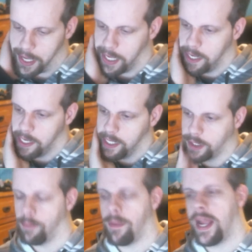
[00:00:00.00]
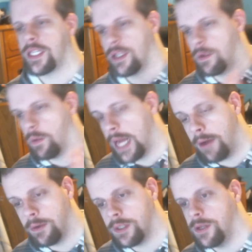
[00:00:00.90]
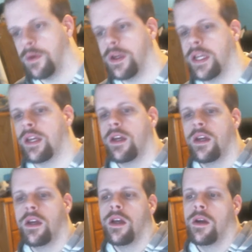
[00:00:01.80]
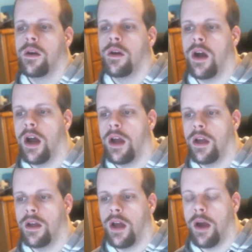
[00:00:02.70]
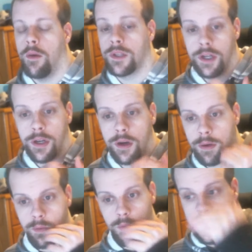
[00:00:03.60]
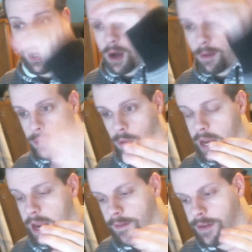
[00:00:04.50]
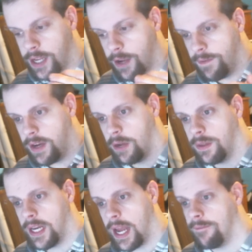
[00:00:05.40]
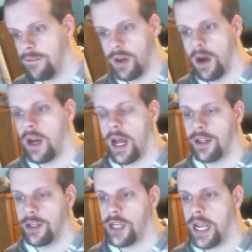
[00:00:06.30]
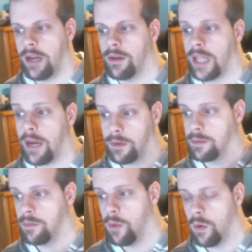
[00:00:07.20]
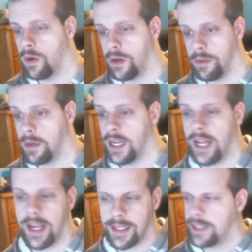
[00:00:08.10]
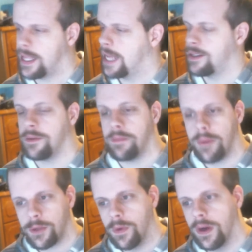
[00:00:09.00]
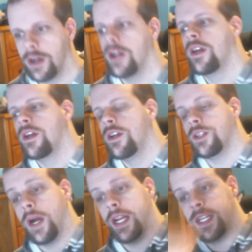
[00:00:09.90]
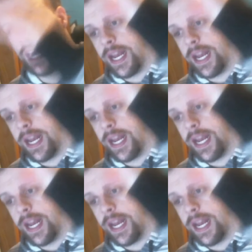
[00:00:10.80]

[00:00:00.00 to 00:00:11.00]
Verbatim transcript: So basically, what I was doing, I was gonna re-upload every single video that I've done on the channel that was more, but I said that's too much work. So I decided to